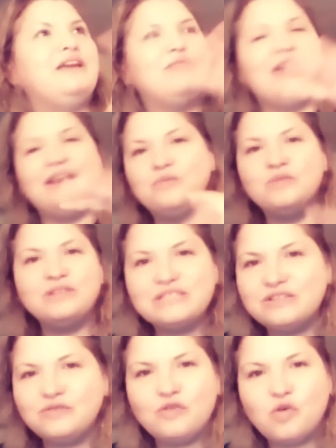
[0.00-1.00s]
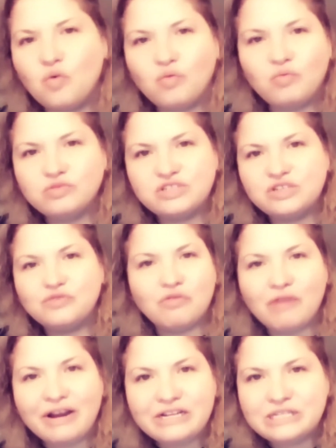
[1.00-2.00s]
that in with the civil
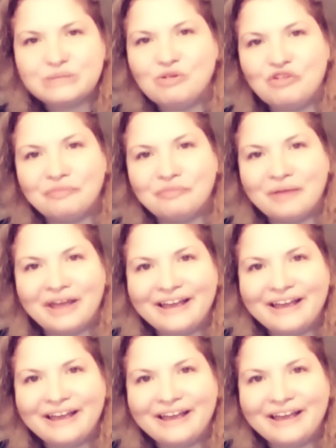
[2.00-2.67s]
rights movement.